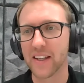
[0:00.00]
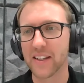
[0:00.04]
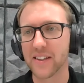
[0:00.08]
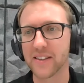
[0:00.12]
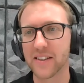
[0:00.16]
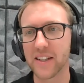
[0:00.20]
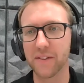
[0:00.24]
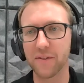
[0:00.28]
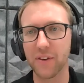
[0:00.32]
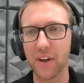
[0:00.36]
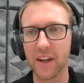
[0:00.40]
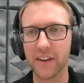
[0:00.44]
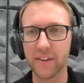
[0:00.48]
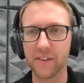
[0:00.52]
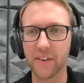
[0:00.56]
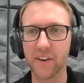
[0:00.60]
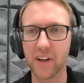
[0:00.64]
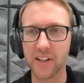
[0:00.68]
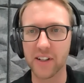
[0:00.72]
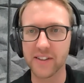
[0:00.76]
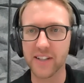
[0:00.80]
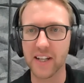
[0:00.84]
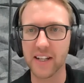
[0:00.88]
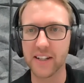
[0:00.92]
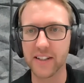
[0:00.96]
see if any of
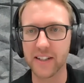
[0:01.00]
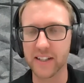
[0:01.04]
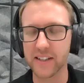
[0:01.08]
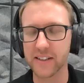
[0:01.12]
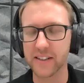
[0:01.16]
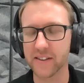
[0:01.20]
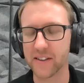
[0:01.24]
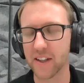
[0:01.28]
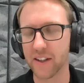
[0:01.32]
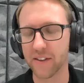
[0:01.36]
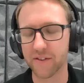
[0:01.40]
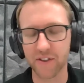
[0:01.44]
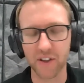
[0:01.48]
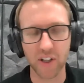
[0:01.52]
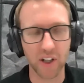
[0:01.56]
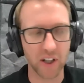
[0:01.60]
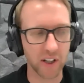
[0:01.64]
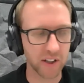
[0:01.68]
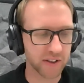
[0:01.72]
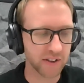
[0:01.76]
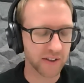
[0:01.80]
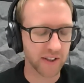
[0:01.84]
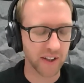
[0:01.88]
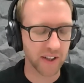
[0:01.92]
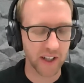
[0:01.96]
our attendees have got
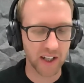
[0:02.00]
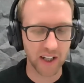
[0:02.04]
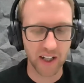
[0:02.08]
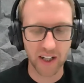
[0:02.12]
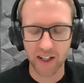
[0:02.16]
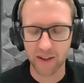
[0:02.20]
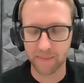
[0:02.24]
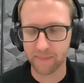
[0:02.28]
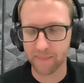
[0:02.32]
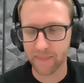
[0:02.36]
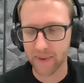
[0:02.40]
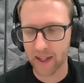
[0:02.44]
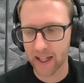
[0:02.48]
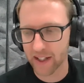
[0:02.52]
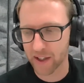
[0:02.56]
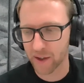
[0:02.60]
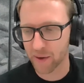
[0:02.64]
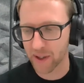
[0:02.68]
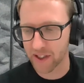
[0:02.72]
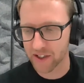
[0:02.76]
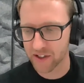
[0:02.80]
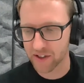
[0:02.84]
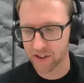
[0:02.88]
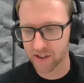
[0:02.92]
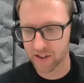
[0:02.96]
any
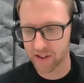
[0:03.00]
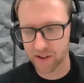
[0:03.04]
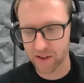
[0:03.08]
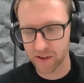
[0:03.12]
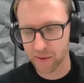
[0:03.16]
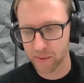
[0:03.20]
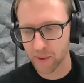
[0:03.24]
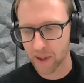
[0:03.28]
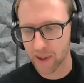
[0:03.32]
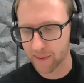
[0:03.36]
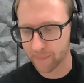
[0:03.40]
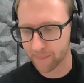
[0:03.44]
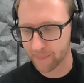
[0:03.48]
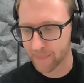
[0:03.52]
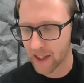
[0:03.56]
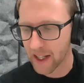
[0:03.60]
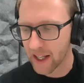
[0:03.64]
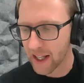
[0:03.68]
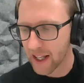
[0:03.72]
questions as well.